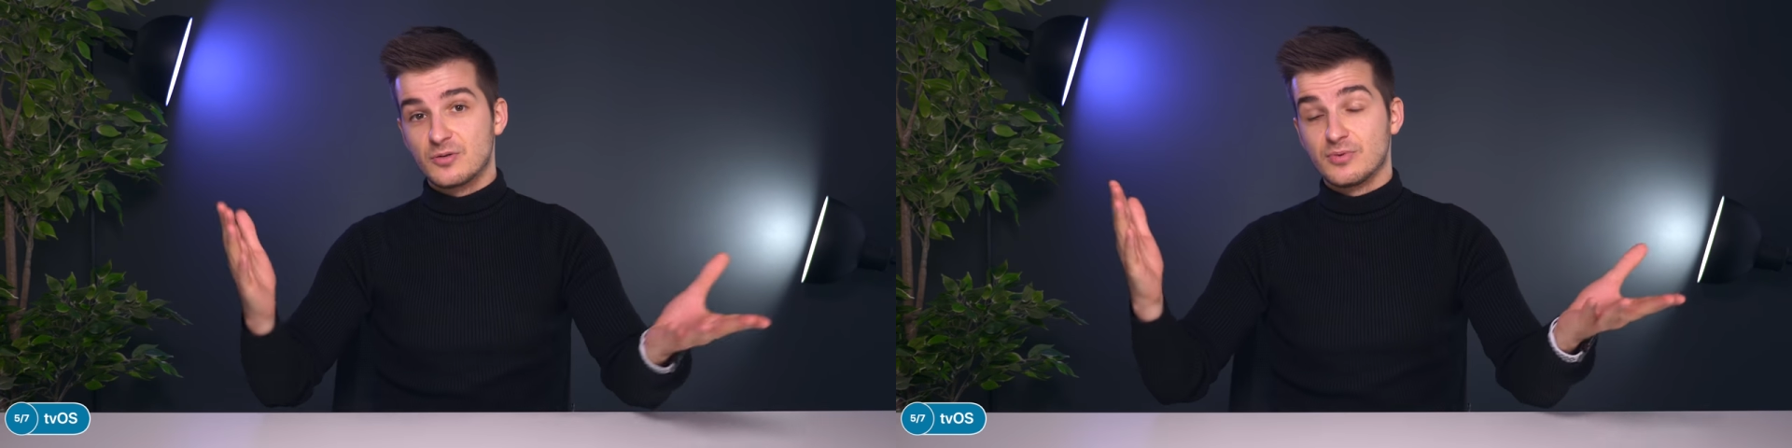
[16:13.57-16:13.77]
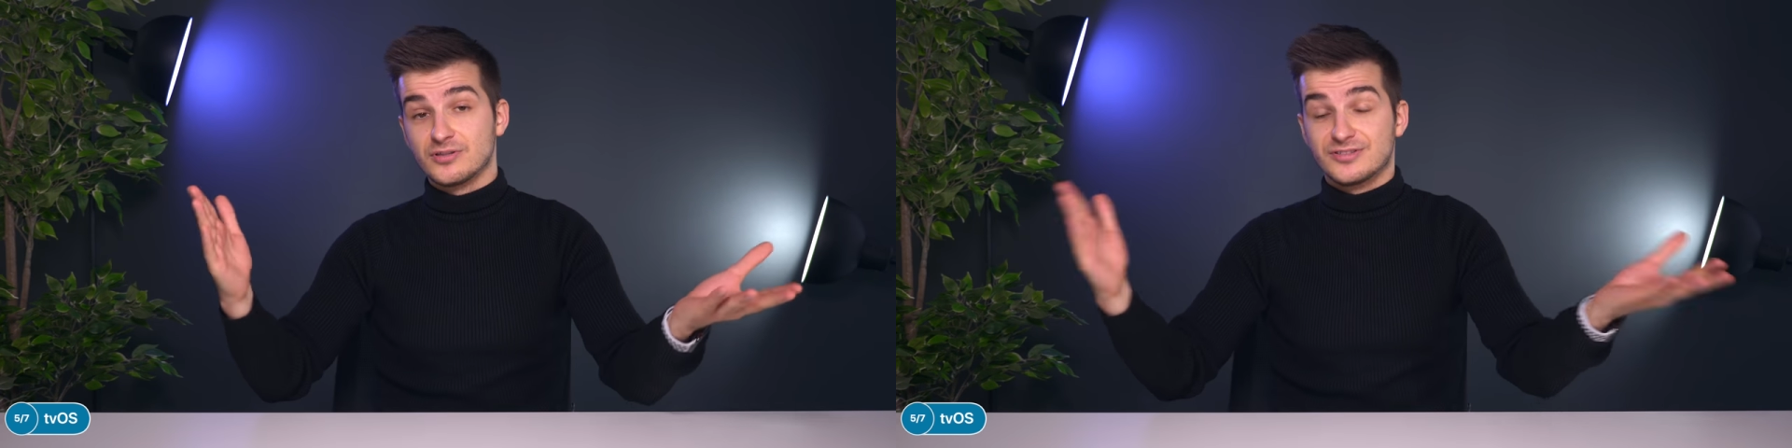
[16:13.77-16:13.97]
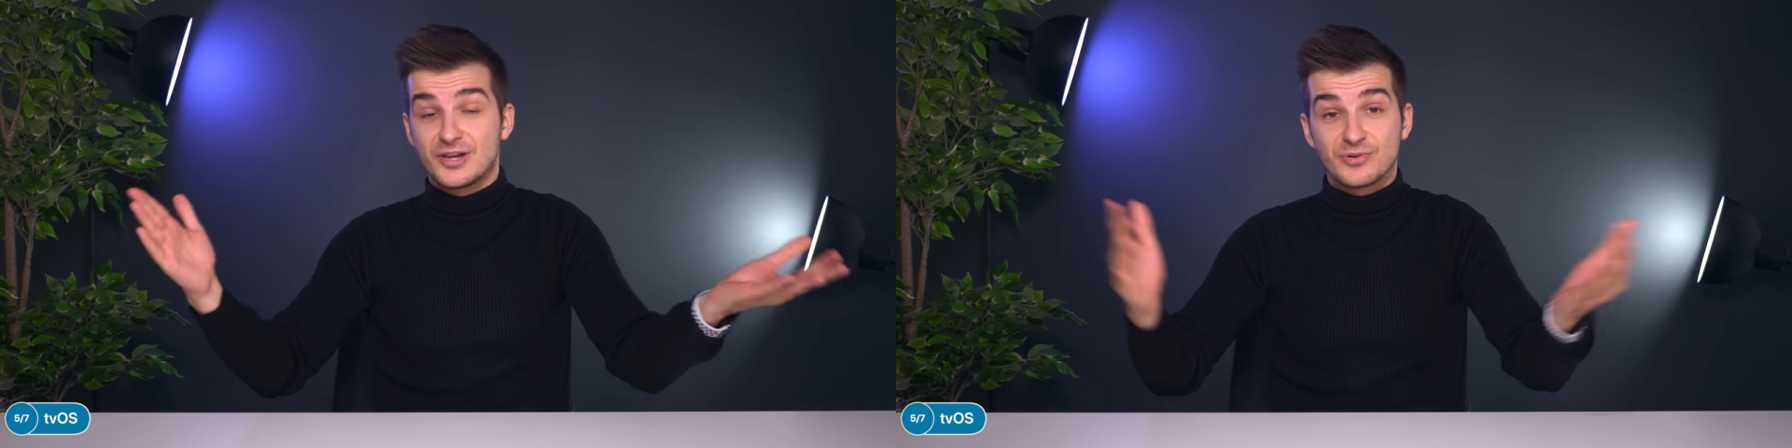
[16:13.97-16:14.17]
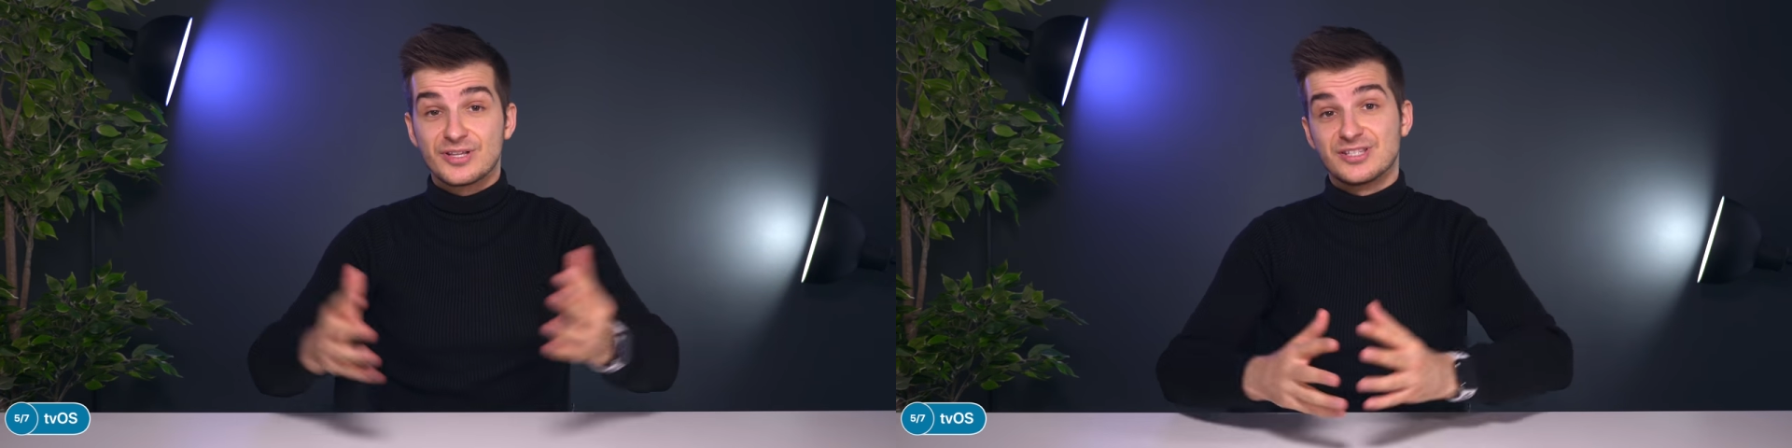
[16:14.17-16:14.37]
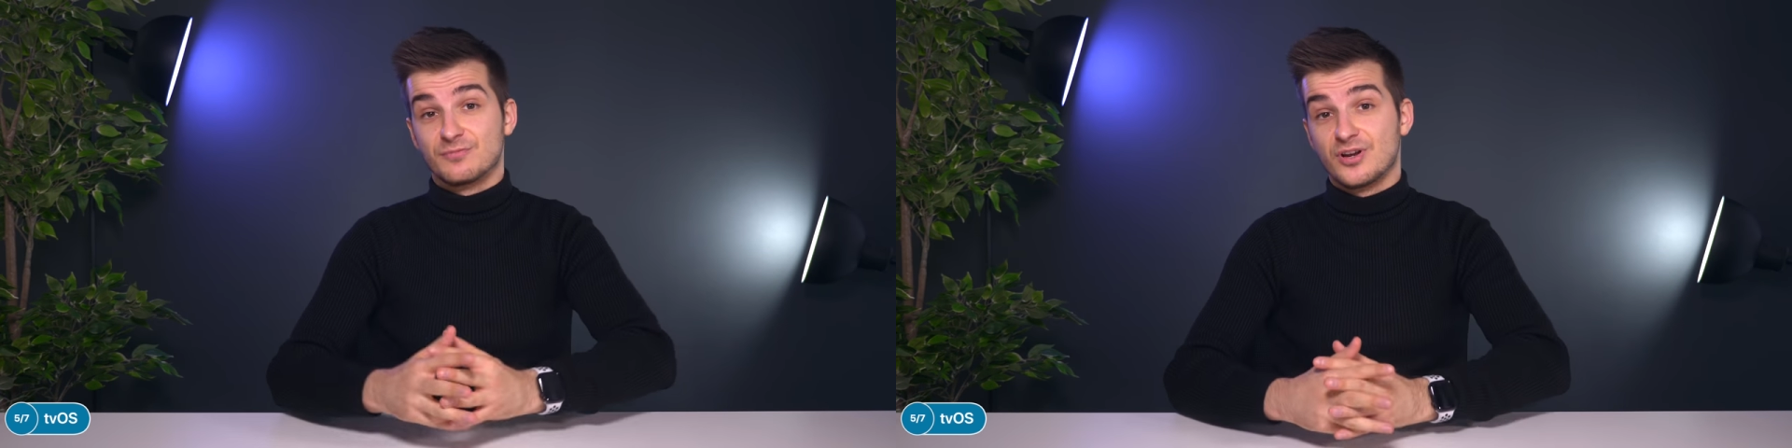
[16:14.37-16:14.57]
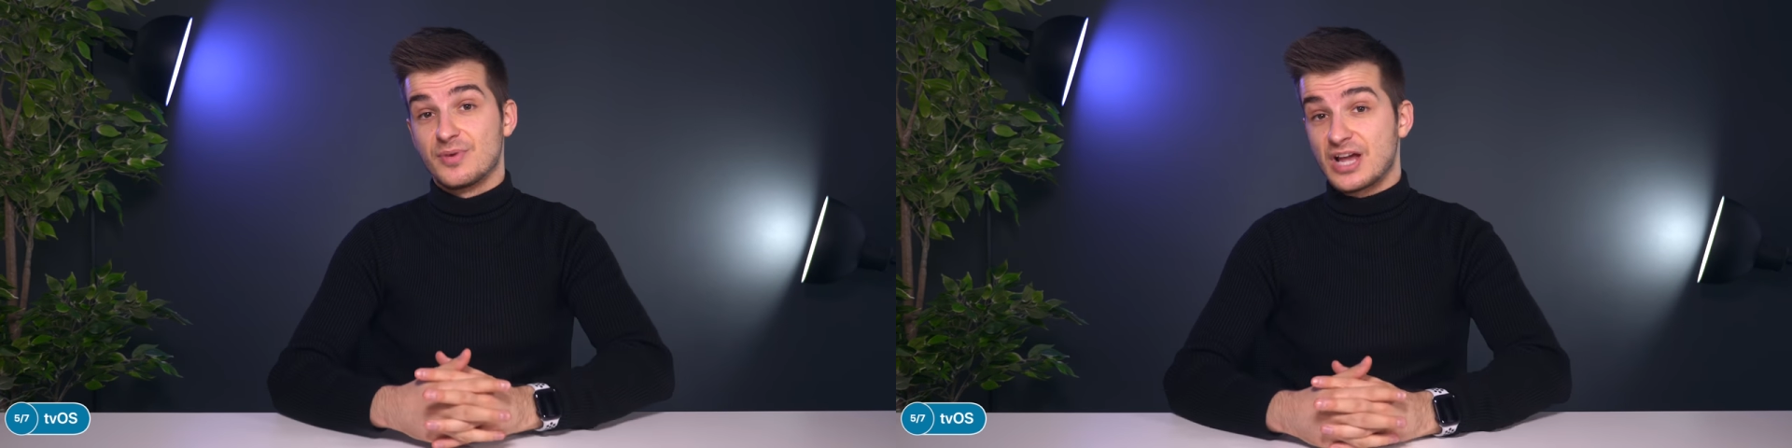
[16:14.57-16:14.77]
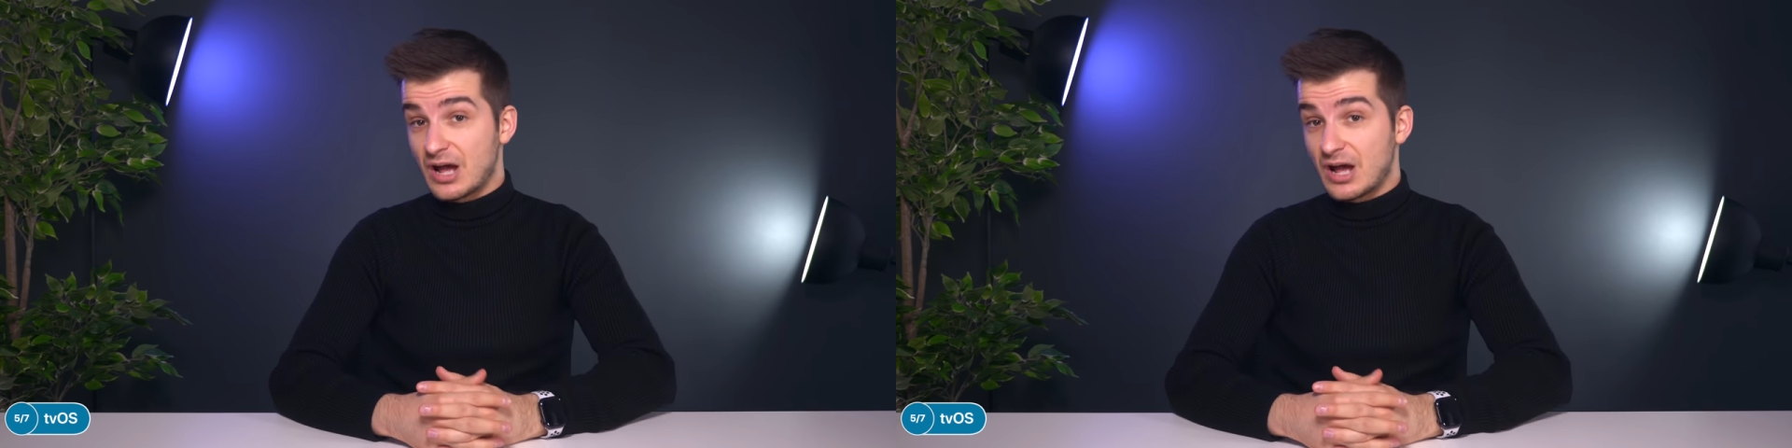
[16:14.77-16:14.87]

but they released some pretty big